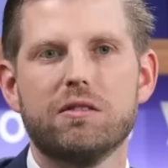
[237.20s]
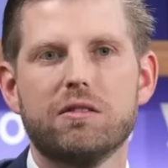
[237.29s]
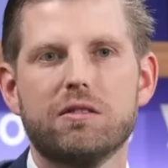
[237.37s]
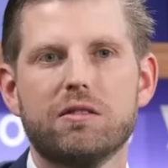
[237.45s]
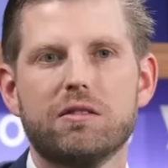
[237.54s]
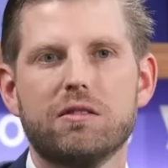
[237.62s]

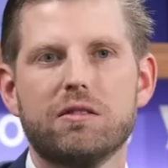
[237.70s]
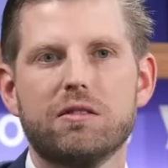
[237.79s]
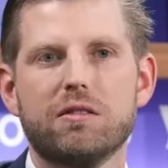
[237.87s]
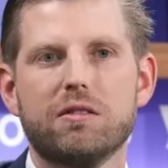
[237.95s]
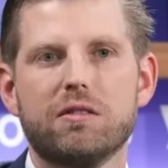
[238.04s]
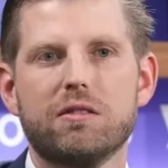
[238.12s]

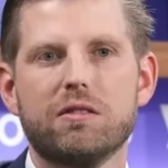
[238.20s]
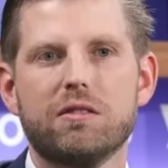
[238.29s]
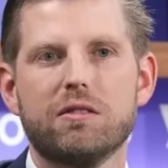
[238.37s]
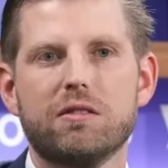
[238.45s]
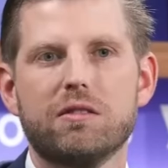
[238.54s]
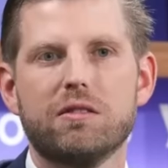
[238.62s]

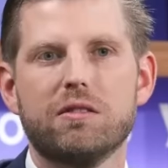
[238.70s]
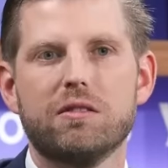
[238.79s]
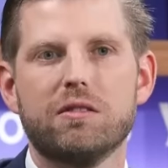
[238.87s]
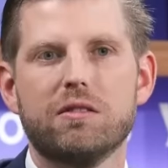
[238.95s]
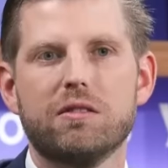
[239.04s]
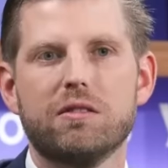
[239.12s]

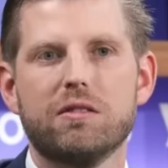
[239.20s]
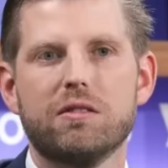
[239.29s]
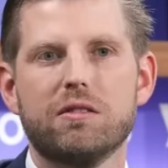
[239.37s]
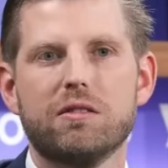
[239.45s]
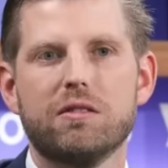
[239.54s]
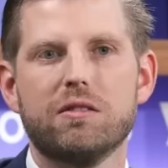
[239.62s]

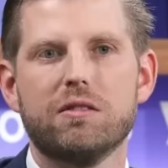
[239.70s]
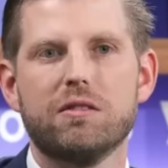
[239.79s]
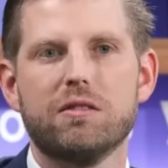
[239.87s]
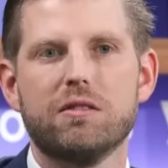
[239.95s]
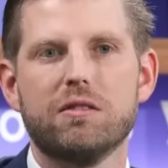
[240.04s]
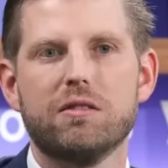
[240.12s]

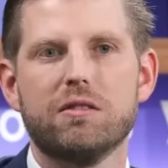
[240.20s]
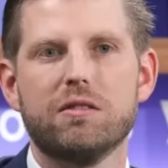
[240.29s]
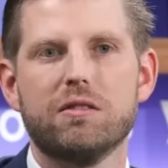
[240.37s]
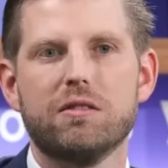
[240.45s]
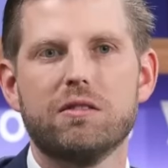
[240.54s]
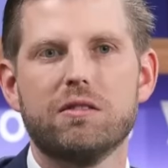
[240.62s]

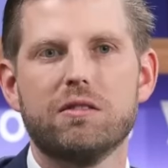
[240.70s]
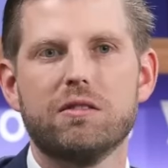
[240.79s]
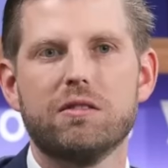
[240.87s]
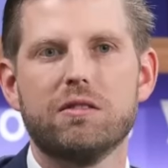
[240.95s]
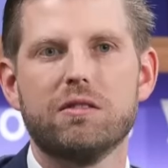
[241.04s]
[no speech]